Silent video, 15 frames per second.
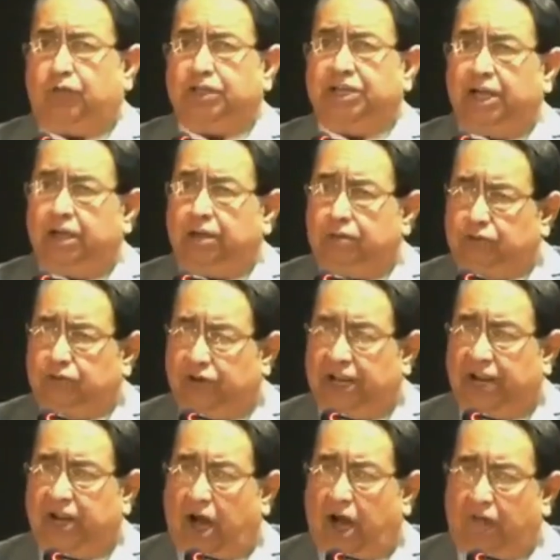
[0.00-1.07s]
It was a
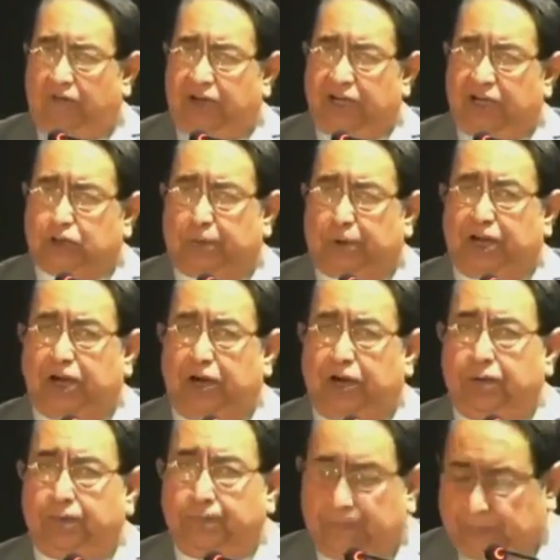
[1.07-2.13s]
3.5 years
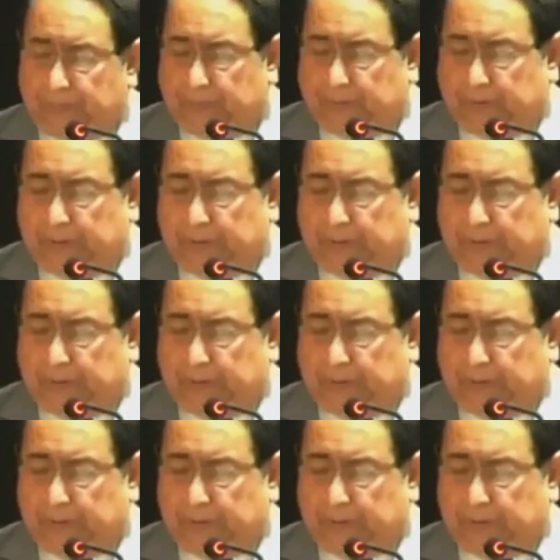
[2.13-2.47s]
period.